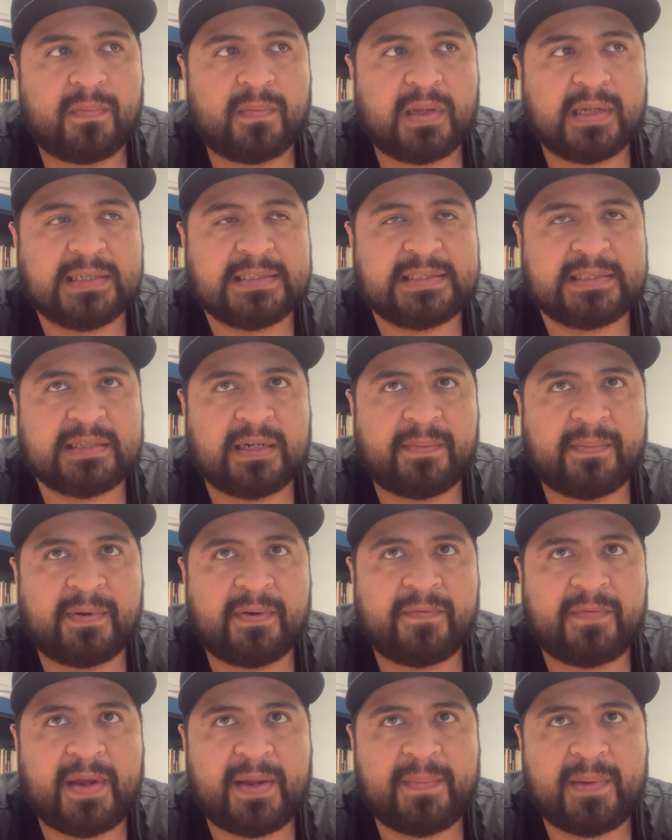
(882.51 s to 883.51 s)
Some
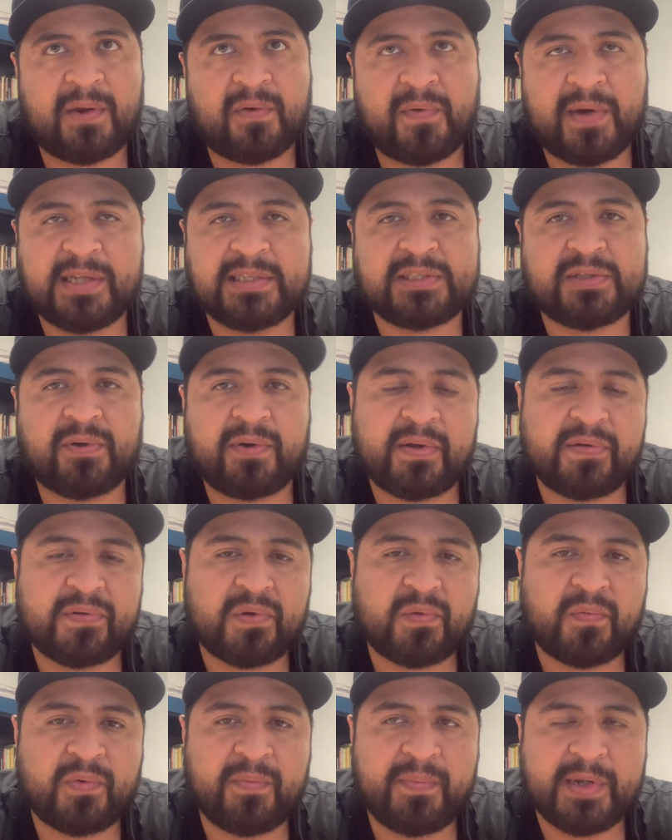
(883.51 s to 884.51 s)
of Hemingway's stories
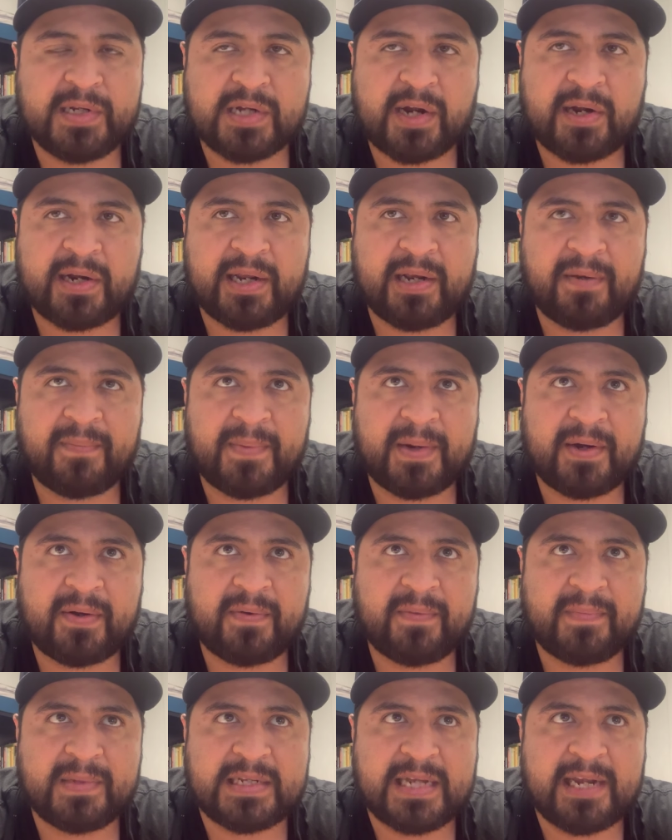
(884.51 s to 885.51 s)
that we'll be talking
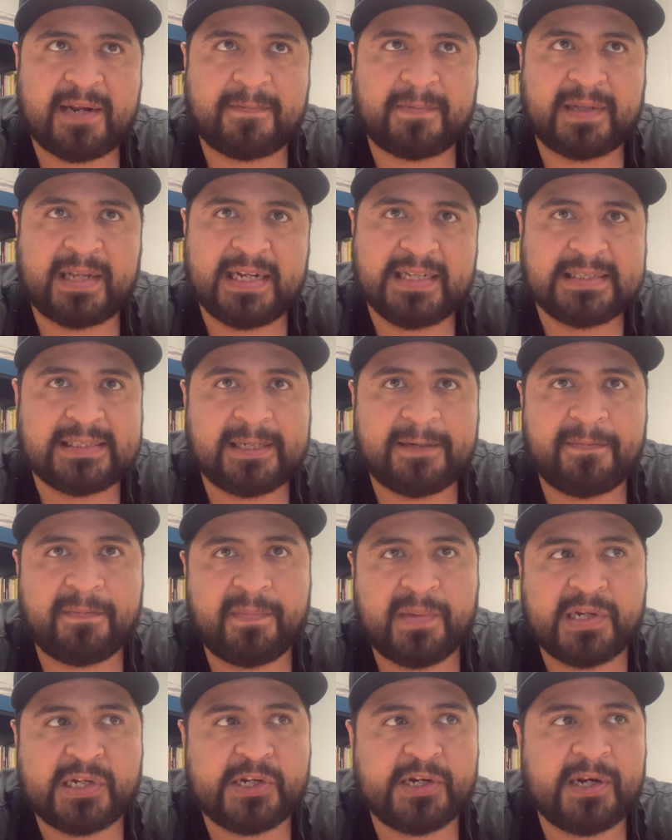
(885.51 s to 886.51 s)
about take place in
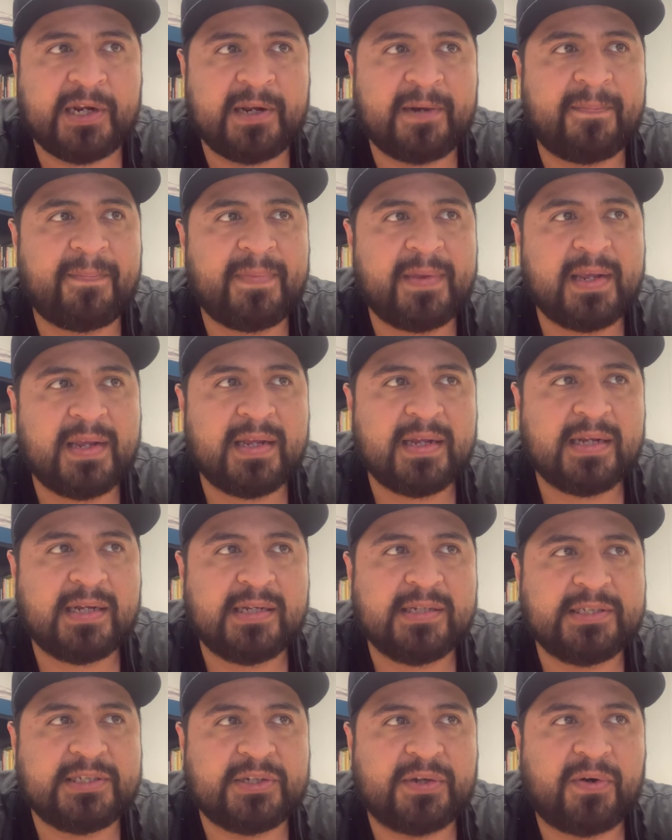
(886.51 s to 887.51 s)
Michigan.
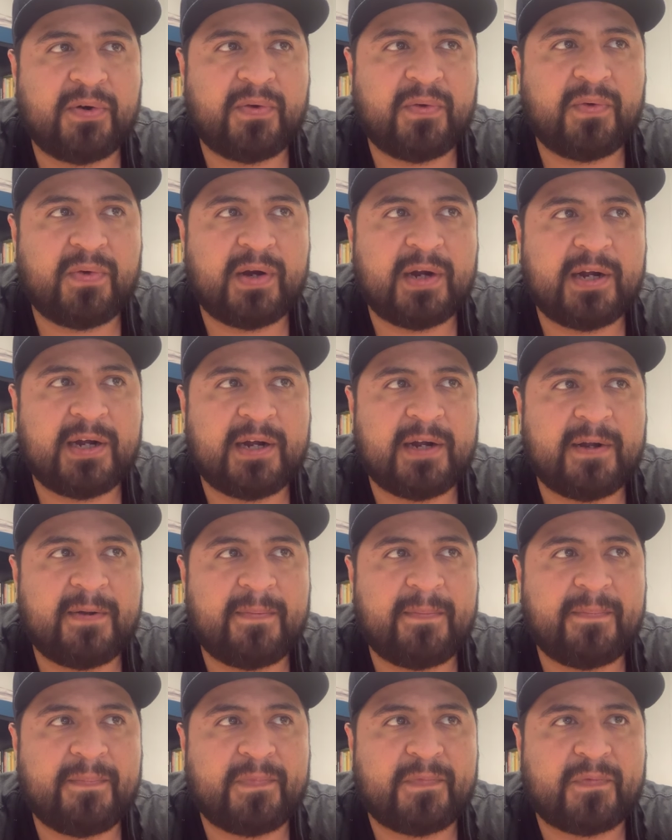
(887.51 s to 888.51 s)
So,
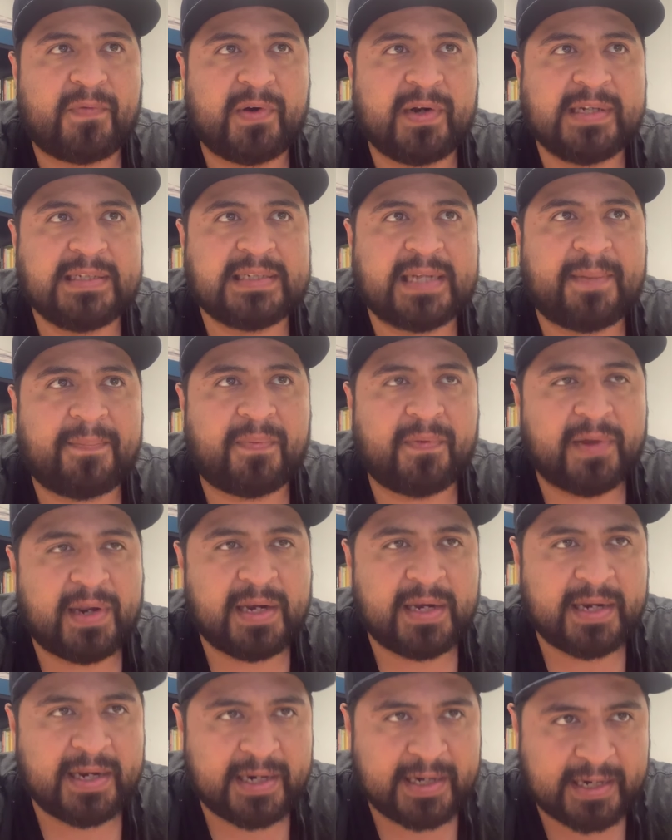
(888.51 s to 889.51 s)
for example,
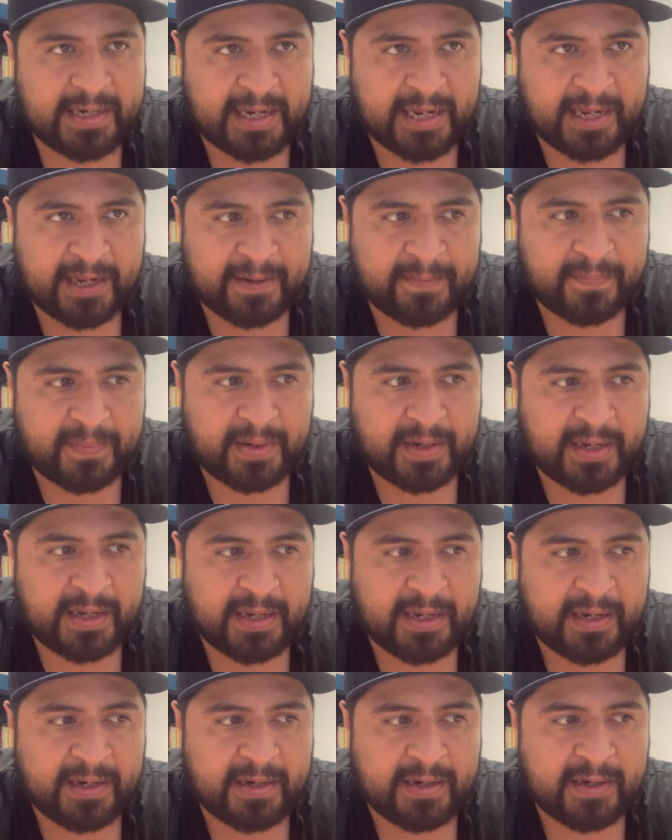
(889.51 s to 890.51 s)
Indian Camp
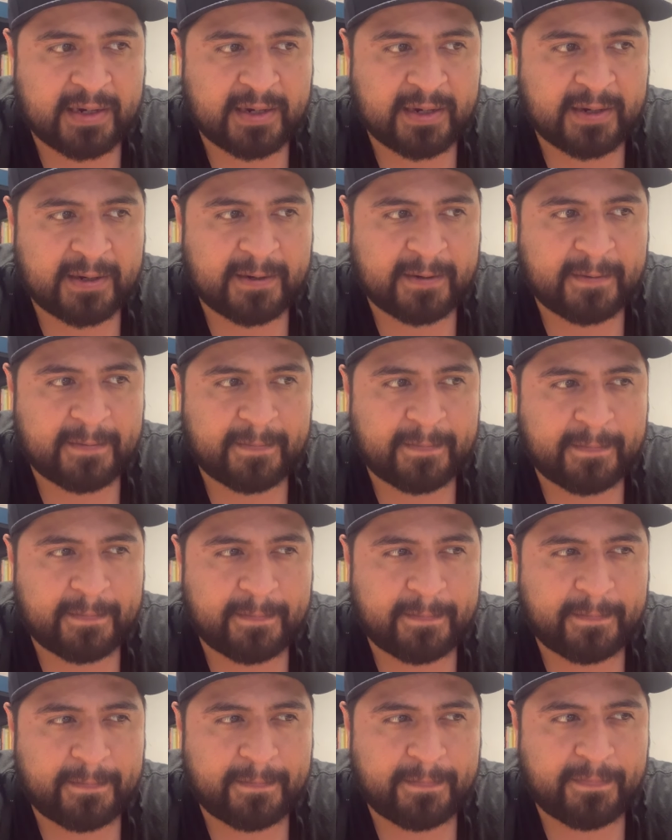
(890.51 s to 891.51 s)
and
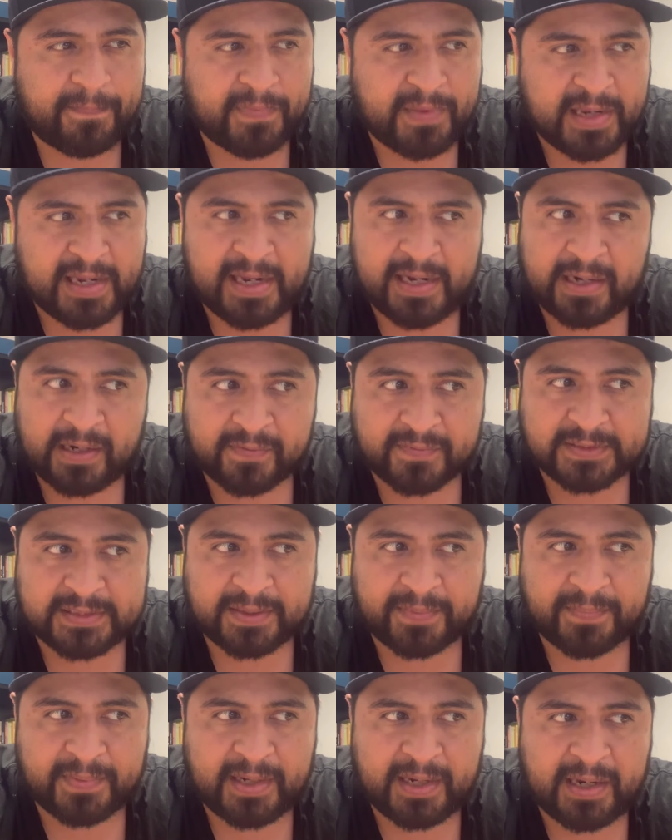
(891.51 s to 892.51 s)
The End of
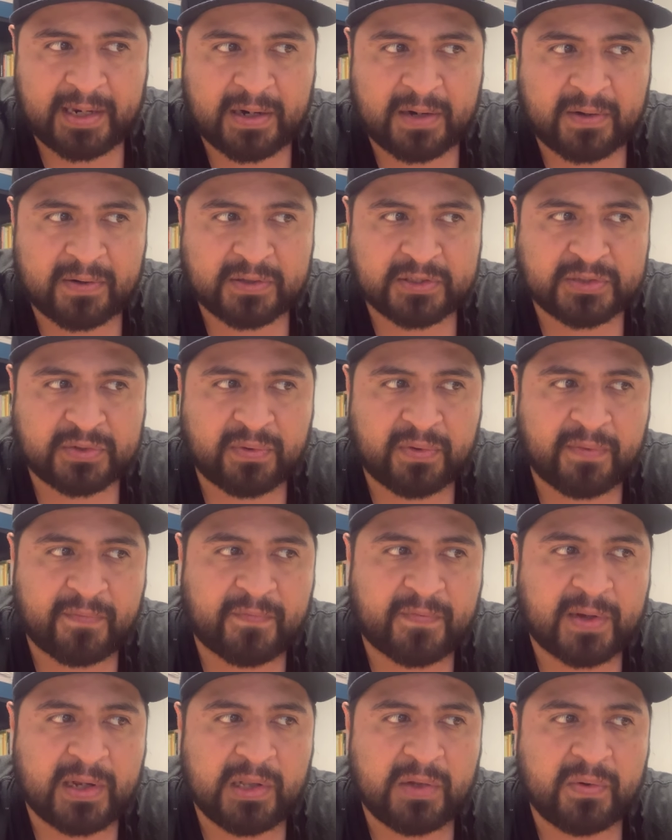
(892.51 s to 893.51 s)
Something are sort of
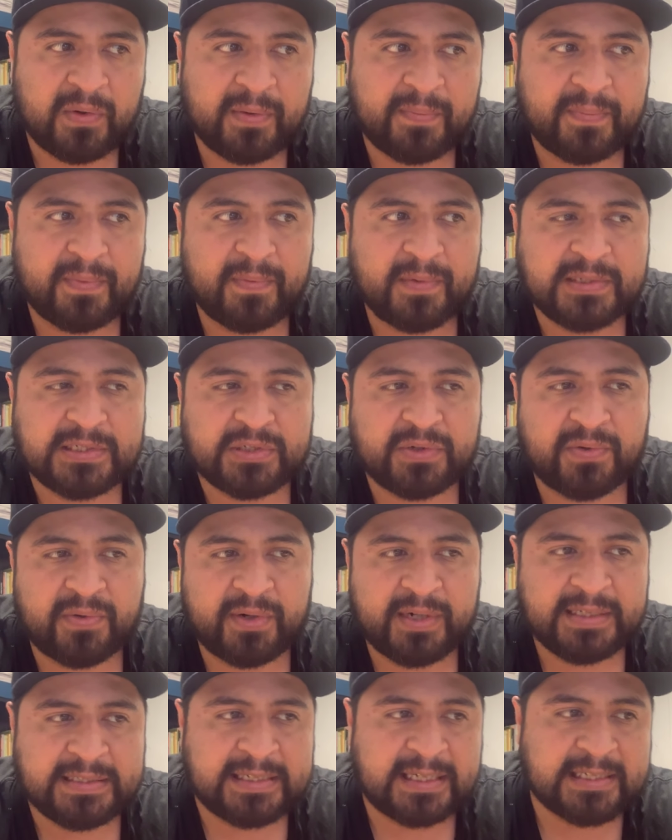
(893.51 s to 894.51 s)
follow-up
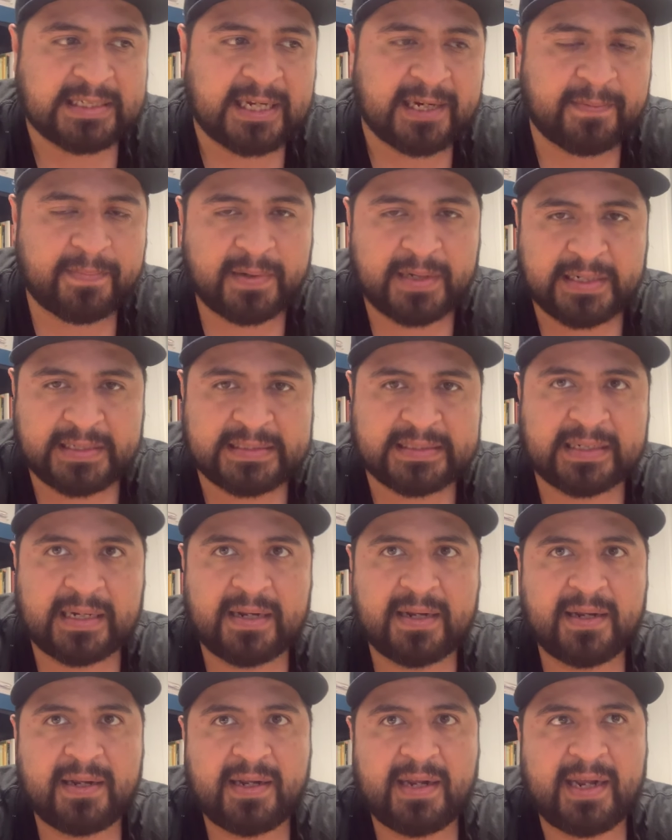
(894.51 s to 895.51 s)
stories that take place
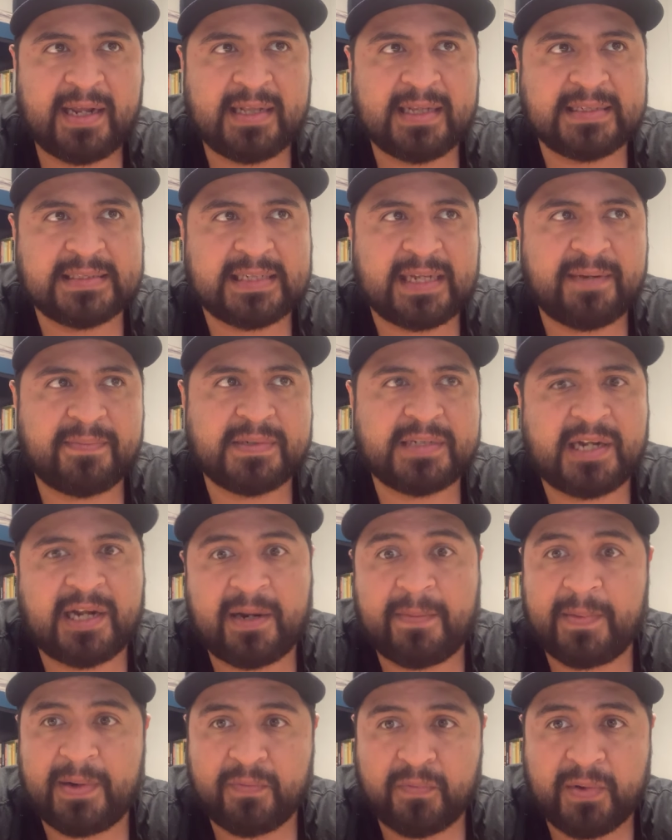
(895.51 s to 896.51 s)
in the same
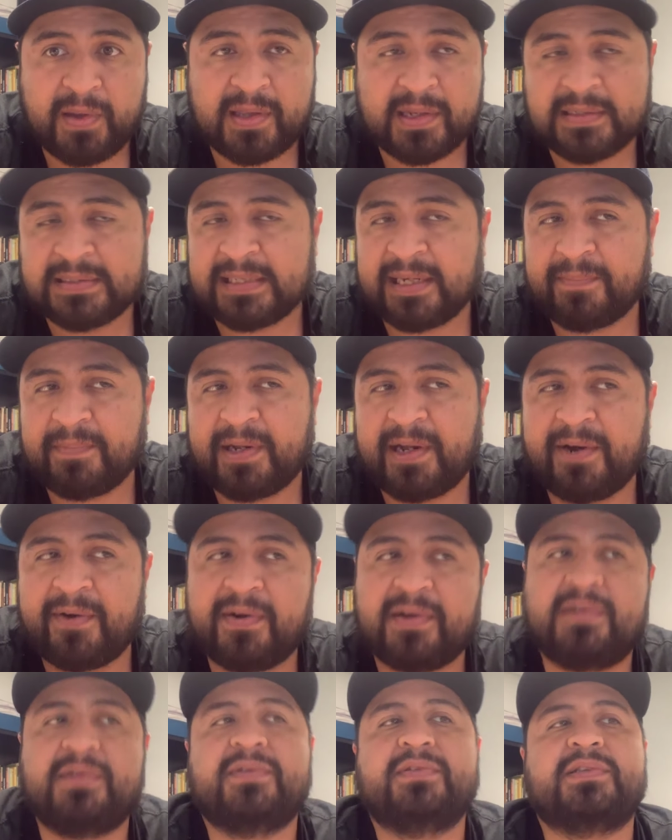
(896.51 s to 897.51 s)
time and with the same
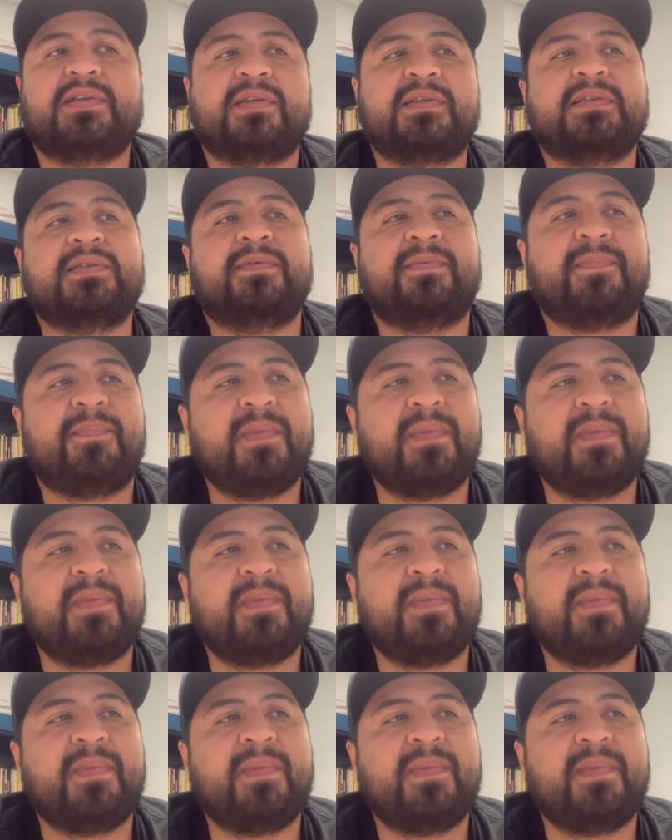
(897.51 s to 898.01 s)
characters also.